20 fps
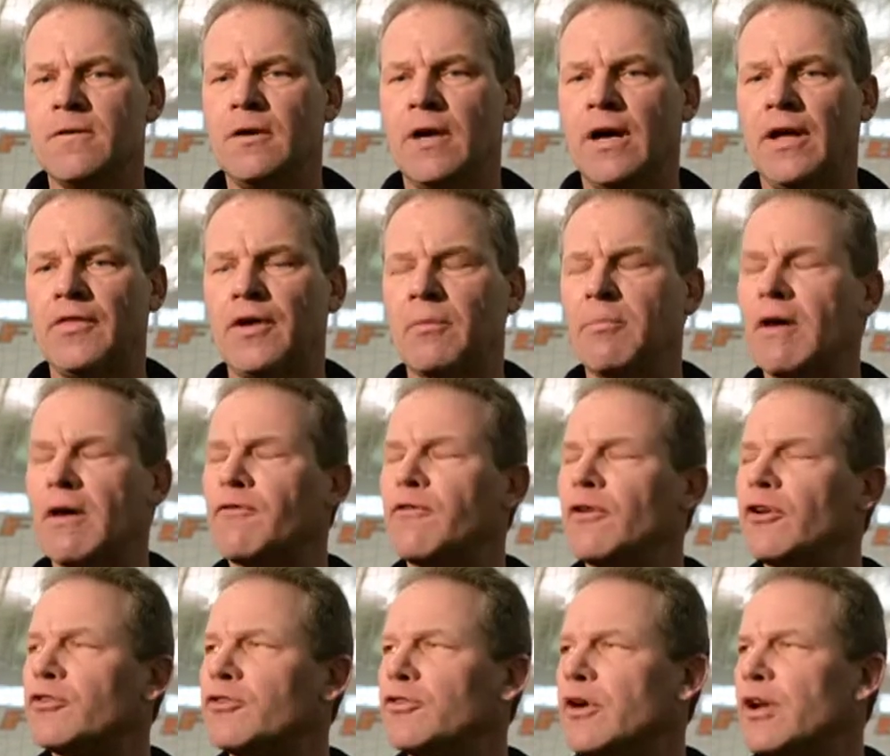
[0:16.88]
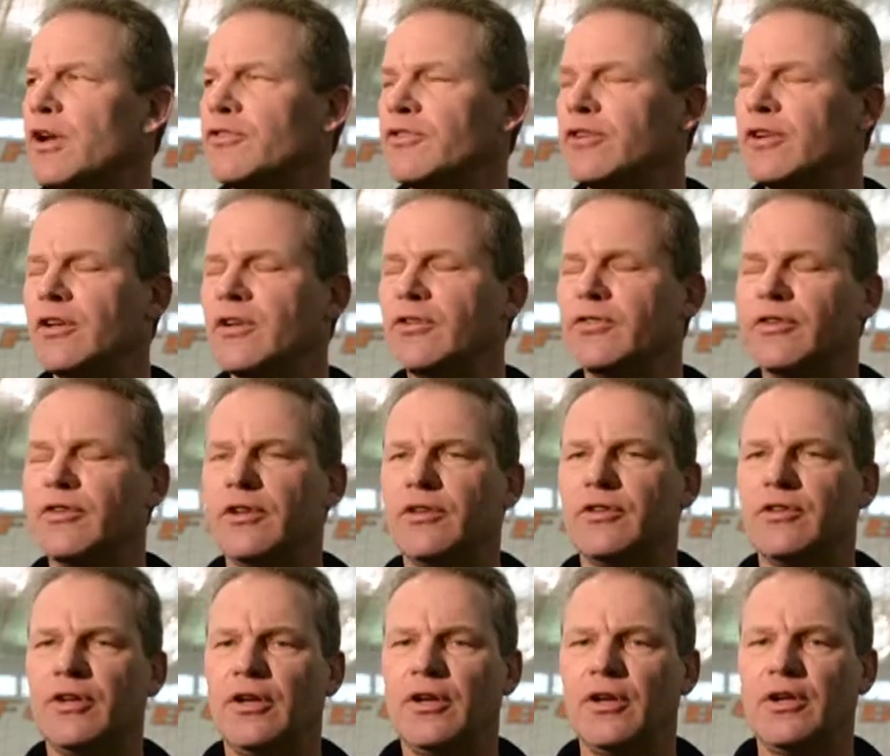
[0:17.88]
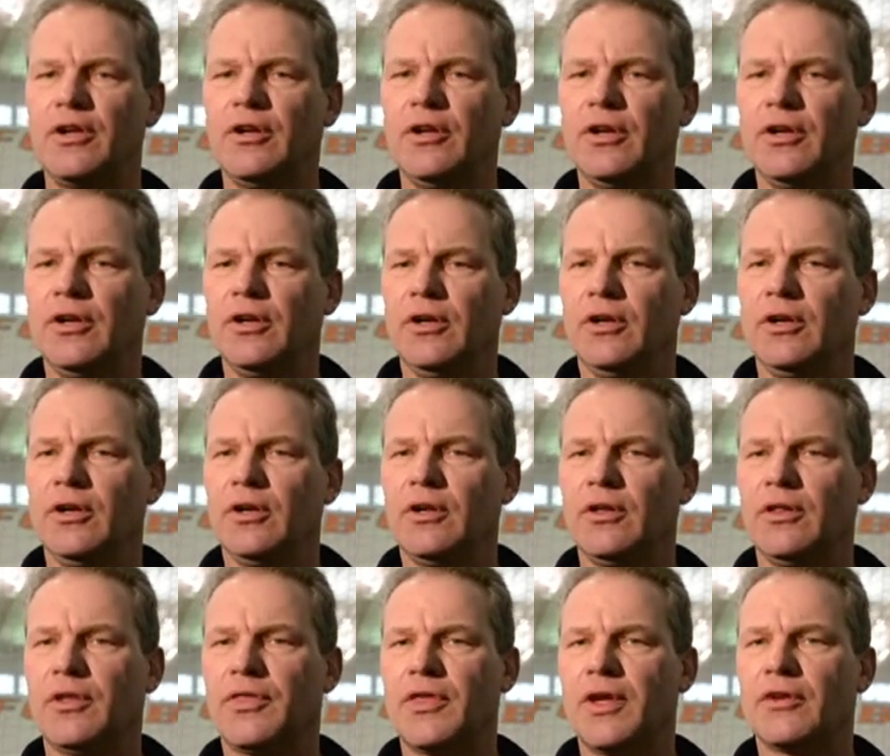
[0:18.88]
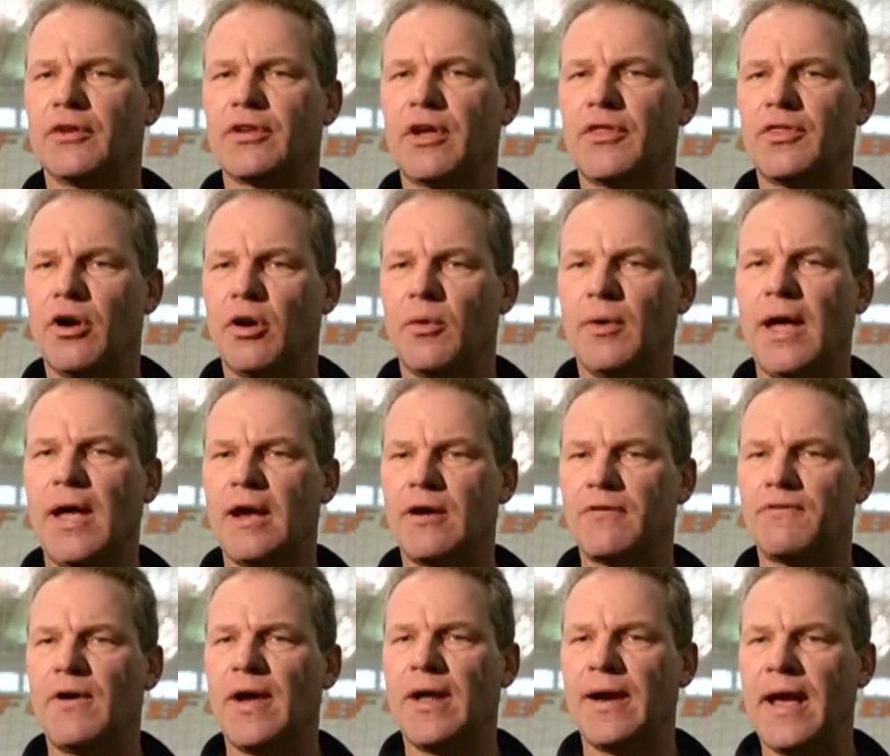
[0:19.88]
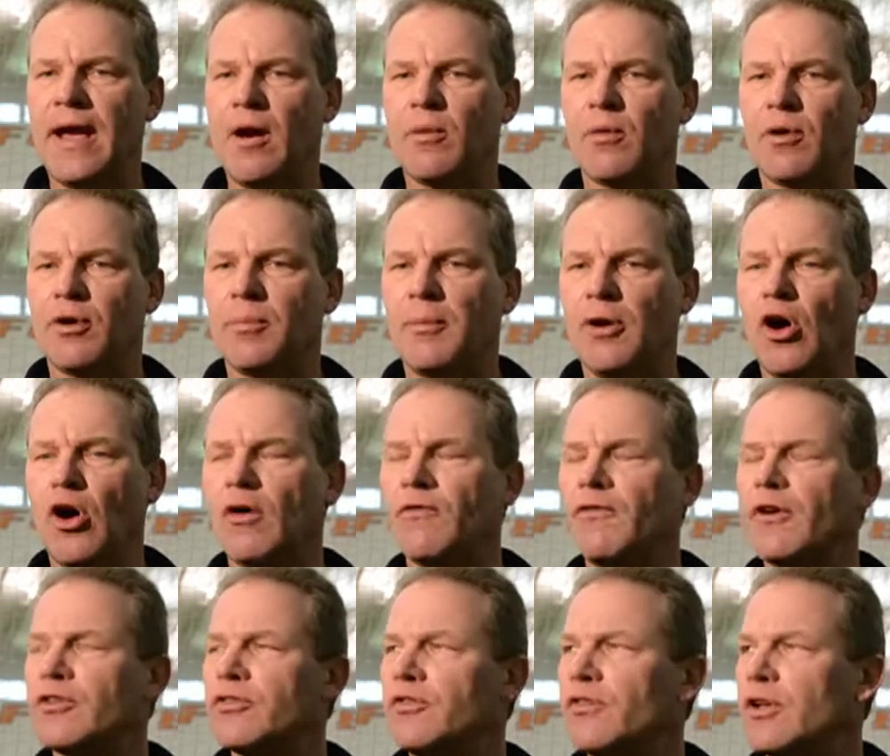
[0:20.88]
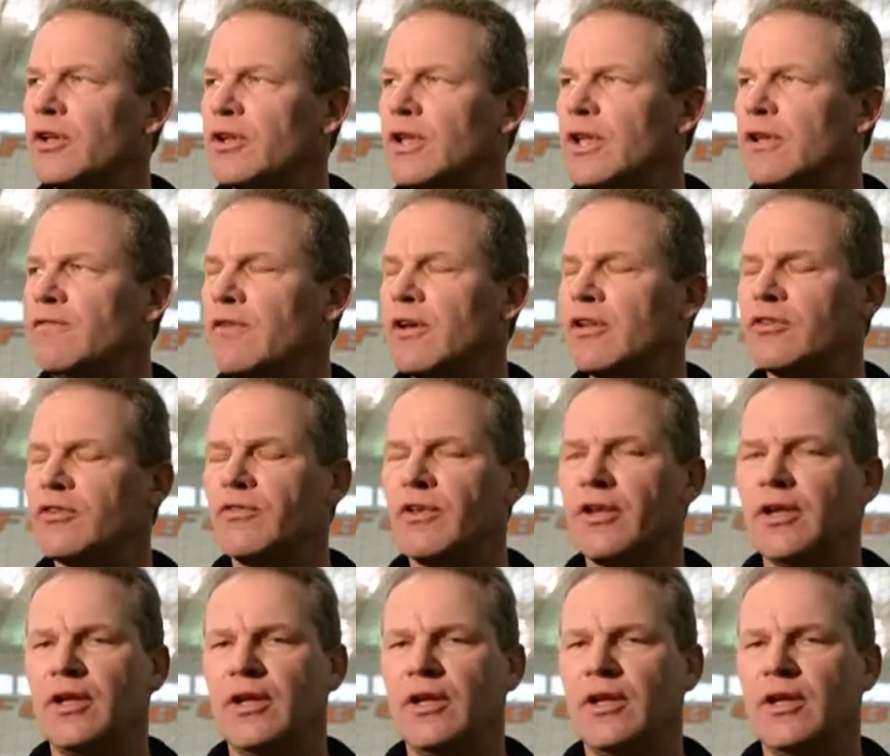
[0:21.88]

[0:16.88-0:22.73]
I think my frustration is that the things I thought we had to find out were going to be offensively and defensively.